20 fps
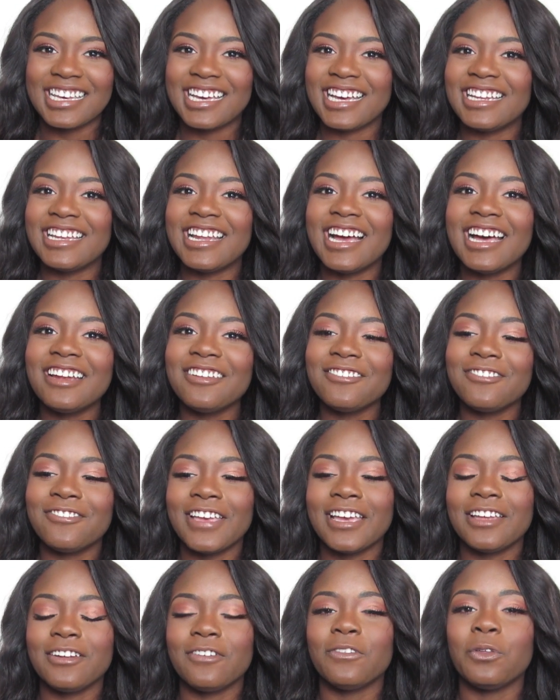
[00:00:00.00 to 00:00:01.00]
I'm not a
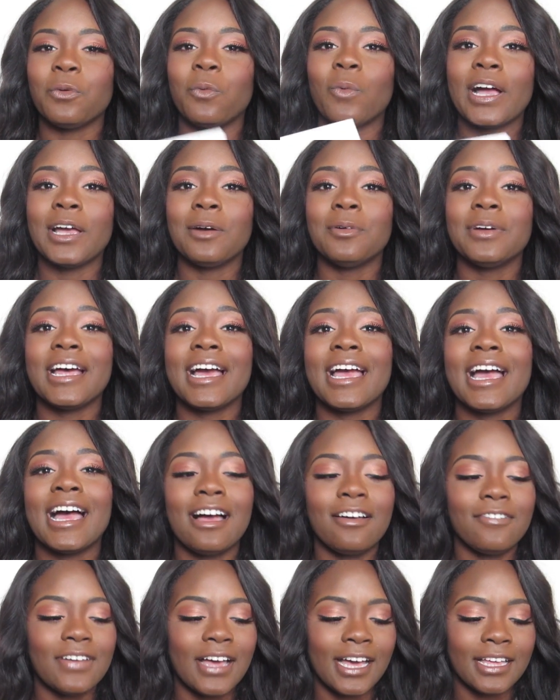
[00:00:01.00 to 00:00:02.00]
fan of the white one. I
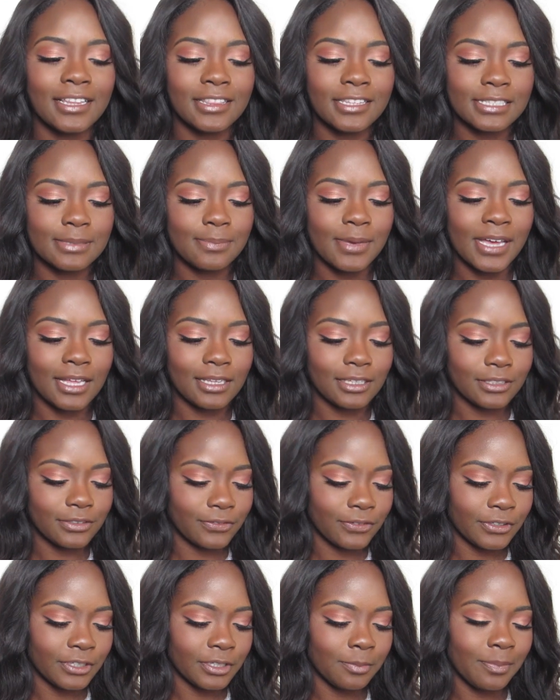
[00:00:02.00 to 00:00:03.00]
have had this
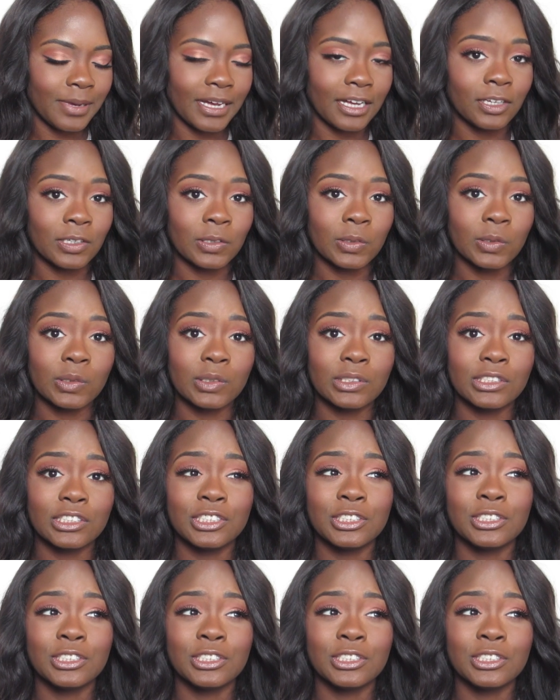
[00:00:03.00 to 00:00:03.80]
palette for about